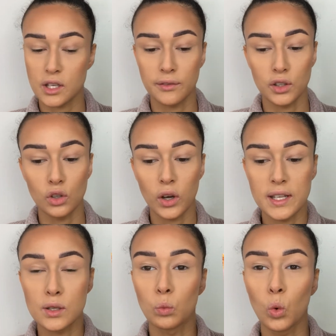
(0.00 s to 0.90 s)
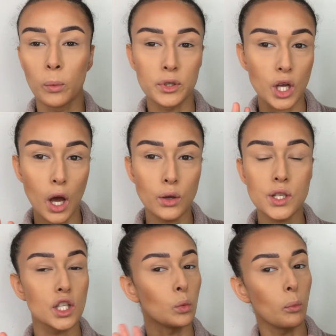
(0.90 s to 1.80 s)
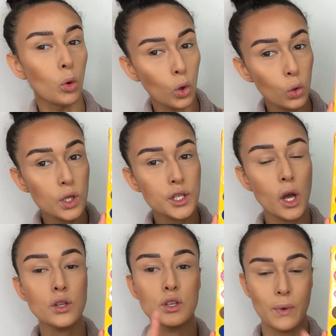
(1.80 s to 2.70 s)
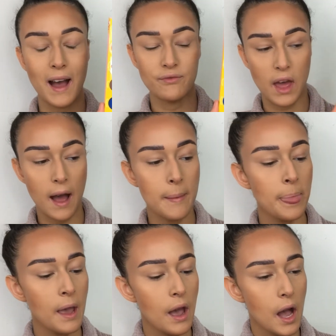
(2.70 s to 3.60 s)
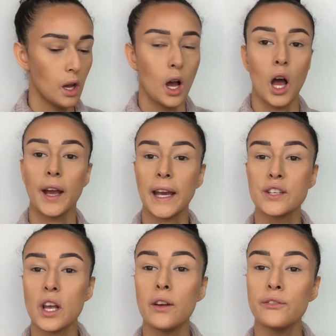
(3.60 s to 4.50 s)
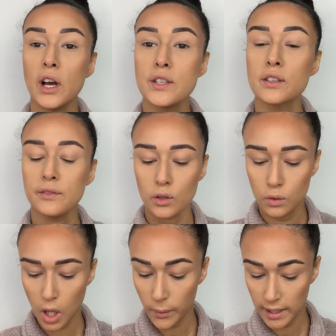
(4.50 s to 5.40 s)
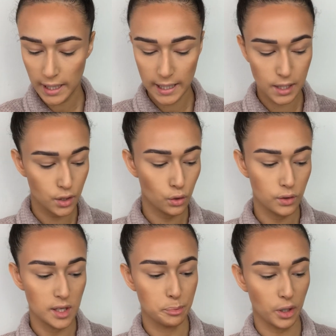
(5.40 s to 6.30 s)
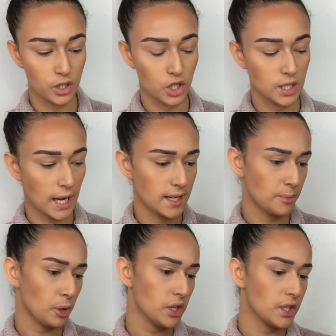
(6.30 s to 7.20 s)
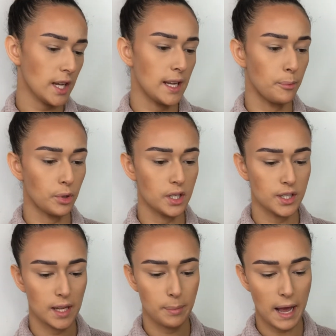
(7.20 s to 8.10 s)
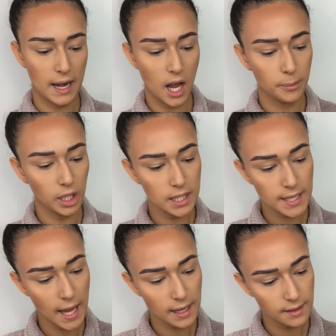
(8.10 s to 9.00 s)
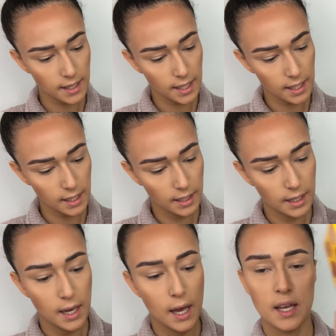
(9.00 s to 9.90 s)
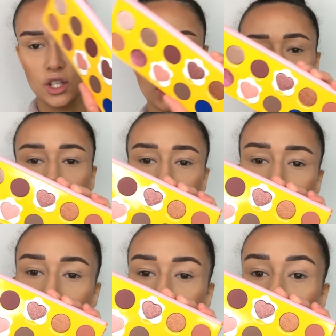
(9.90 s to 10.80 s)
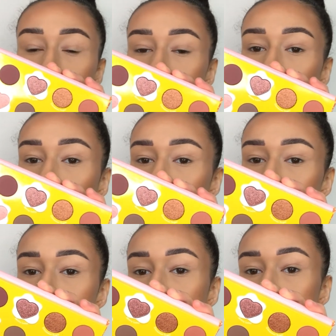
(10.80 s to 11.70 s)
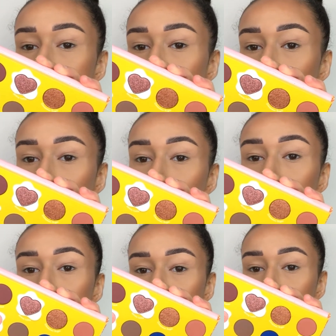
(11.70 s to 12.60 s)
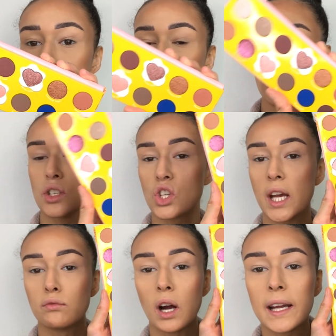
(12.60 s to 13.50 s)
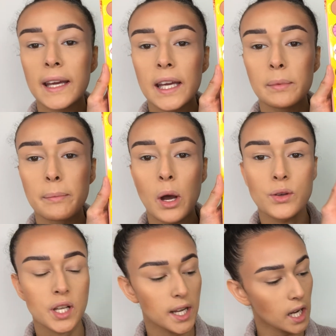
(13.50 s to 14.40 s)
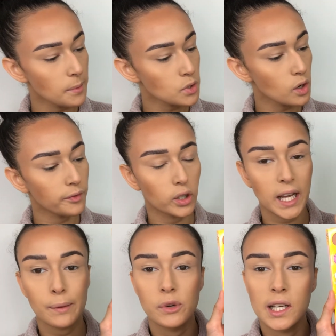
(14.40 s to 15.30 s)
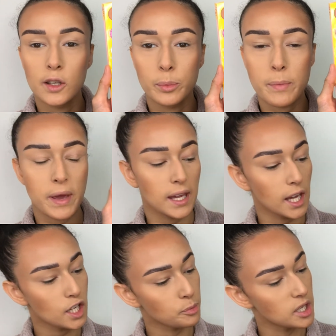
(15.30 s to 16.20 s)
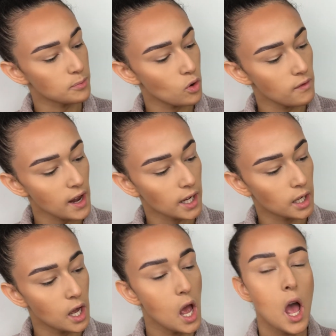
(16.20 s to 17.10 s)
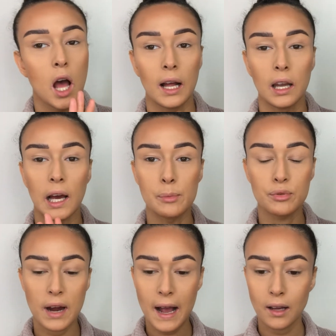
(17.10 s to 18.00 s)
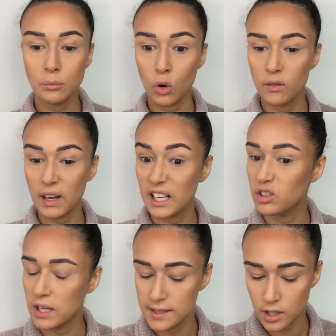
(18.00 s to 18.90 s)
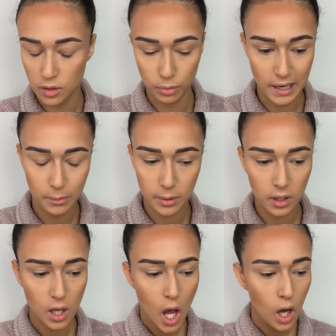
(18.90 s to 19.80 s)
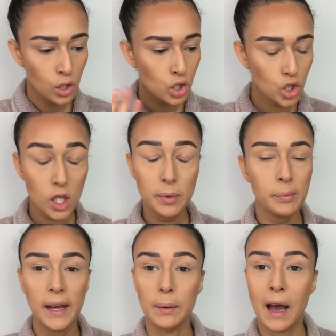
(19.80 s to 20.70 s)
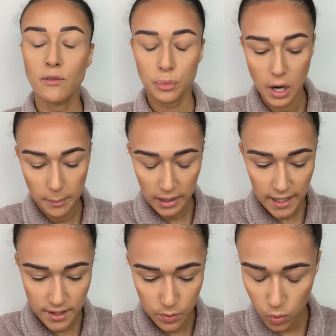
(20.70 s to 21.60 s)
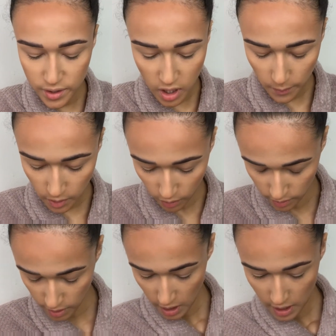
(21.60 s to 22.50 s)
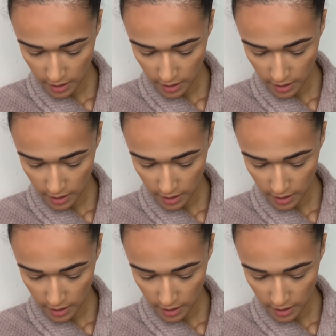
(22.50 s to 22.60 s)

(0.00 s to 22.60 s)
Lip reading: So if you're not into warmer tones and you want more cooler tones, you have that. Okay, so first of all, going into the brunch date, brunch date palette, I'm gonna take the shade Mimosa, which is this, like, more of a transition shade right here. Mimosa, it comes off on camera a little bit pinkish, but it's more of like a light brown, more of like a transition brown. But stupid me, haven't primed my lids, what is going on?